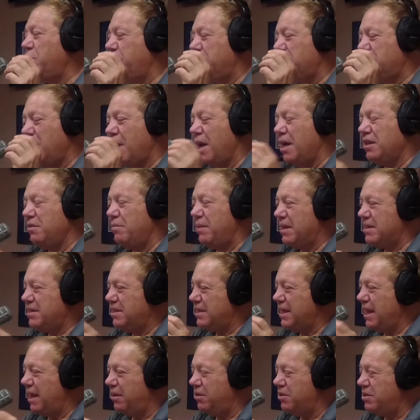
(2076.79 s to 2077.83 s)
we talked about
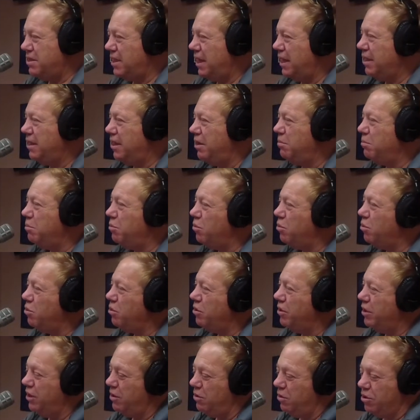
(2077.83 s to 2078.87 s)
sellers taking more,